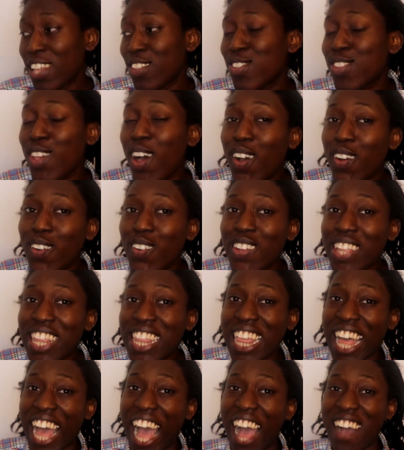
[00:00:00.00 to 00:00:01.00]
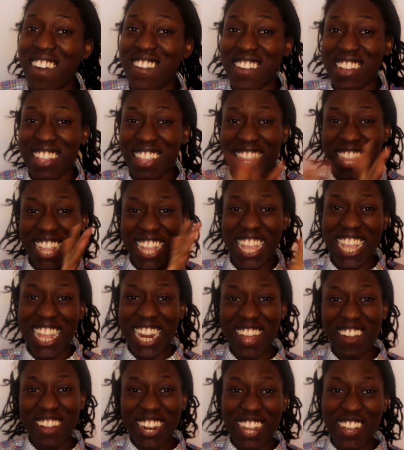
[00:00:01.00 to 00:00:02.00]
So that was,
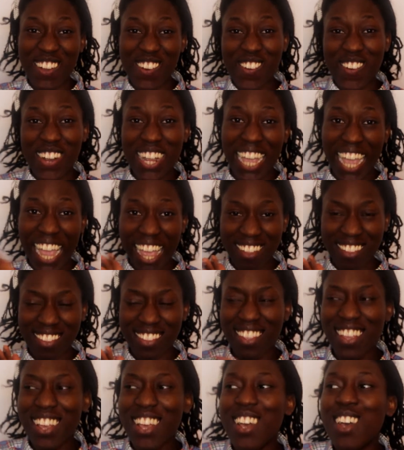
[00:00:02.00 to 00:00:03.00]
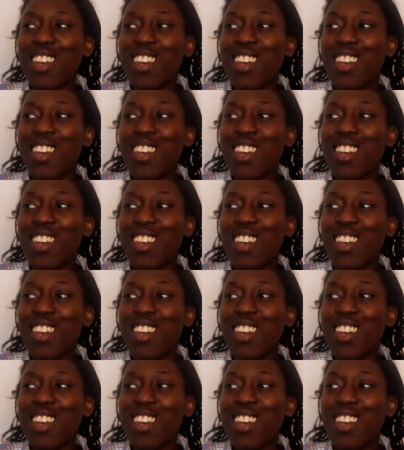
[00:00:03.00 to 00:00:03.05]
you know, a little guess.